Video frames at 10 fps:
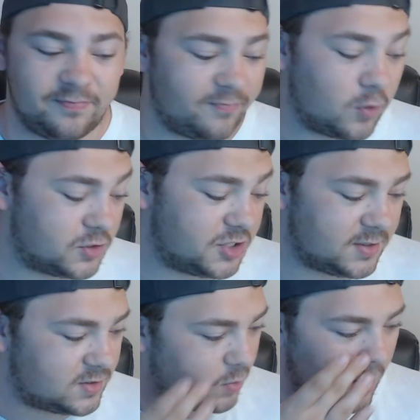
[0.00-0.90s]

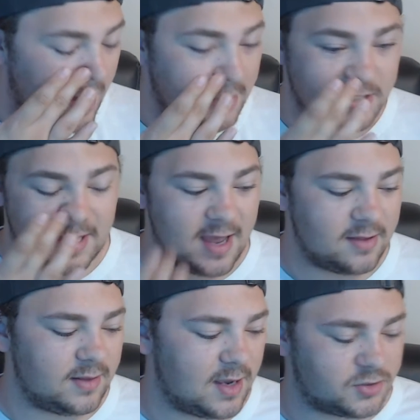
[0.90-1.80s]
fortunate to where I actually
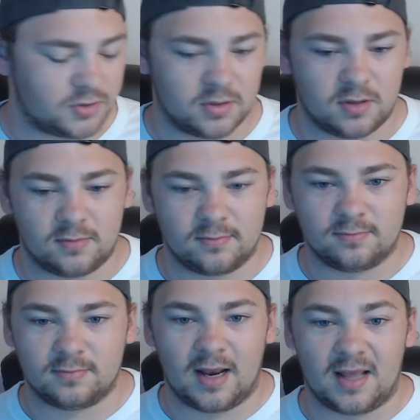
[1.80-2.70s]
had the extra
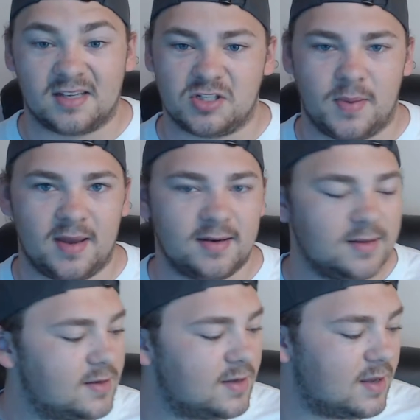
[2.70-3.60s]
that I could spend.
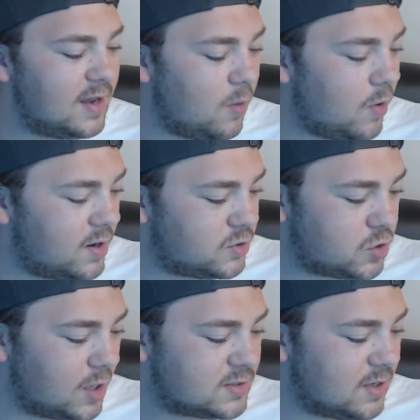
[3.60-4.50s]
And I wanted to
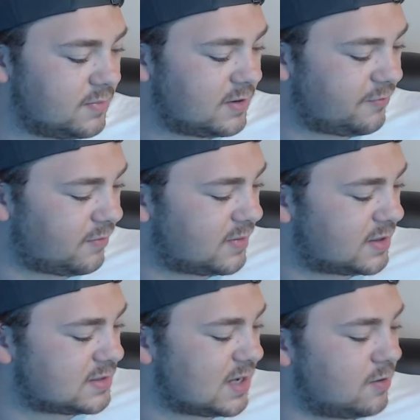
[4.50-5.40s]
try something different
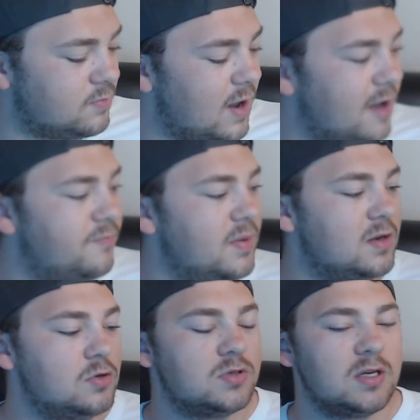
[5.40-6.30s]
because I've been
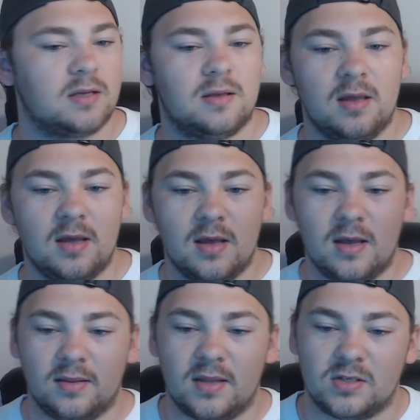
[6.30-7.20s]
using
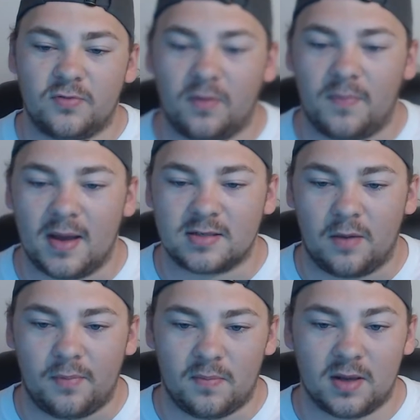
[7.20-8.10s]
this for the past
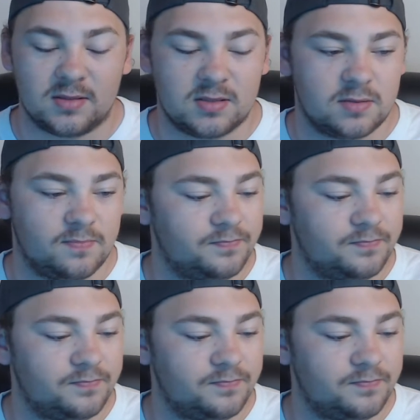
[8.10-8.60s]
couple months,